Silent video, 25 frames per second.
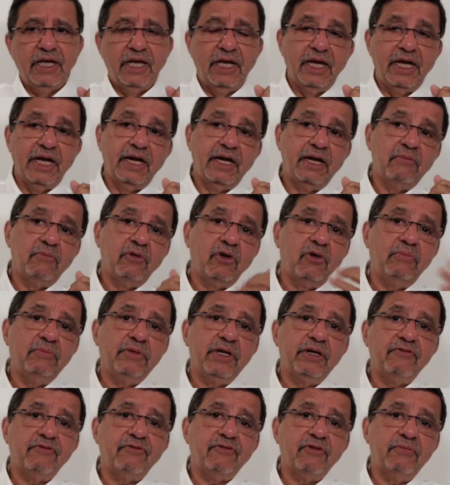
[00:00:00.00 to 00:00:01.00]
and a
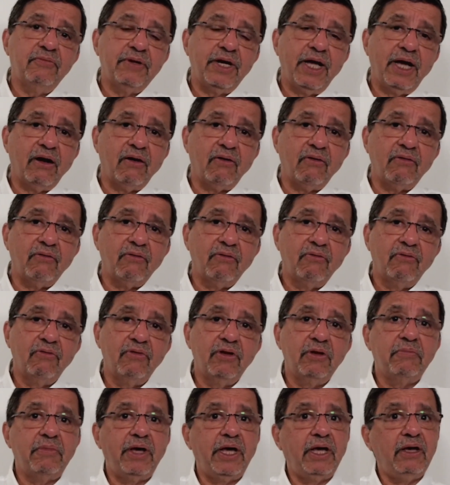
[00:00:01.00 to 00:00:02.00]
moment from now,
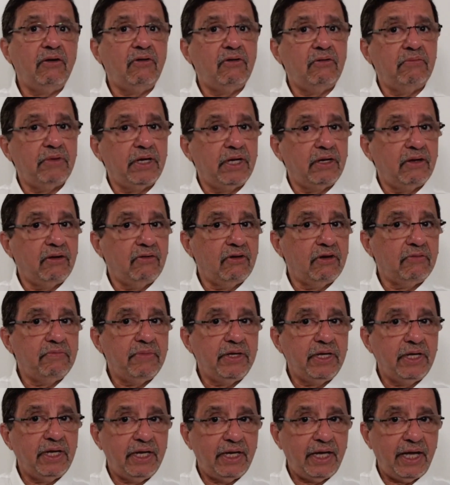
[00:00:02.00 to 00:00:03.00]
we may or may not
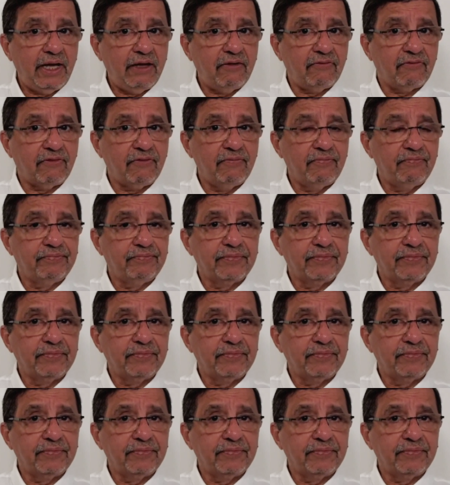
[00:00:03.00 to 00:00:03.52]
be alive.